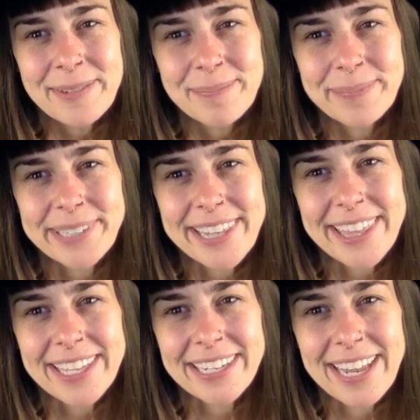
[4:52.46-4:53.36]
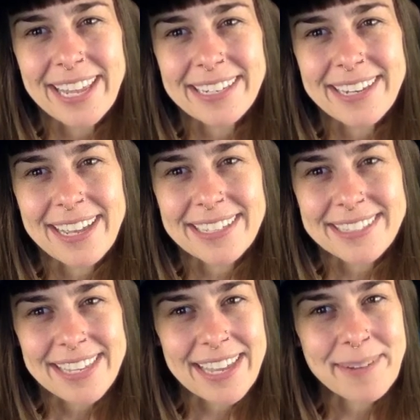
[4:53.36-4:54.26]
Breathe in and
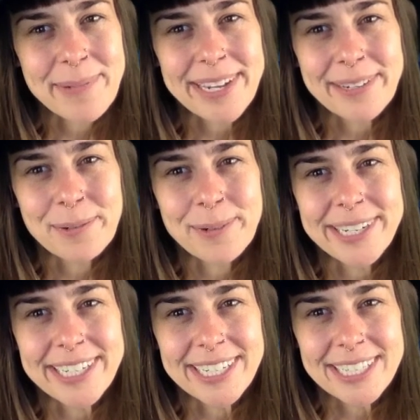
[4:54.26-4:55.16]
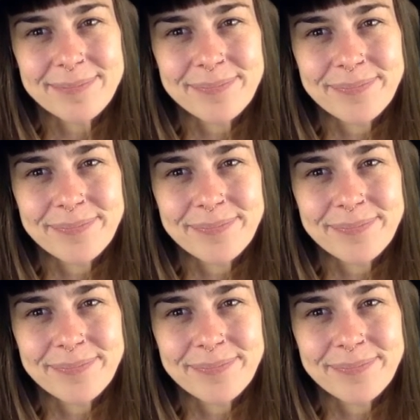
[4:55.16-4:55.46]
ask, Am I aware?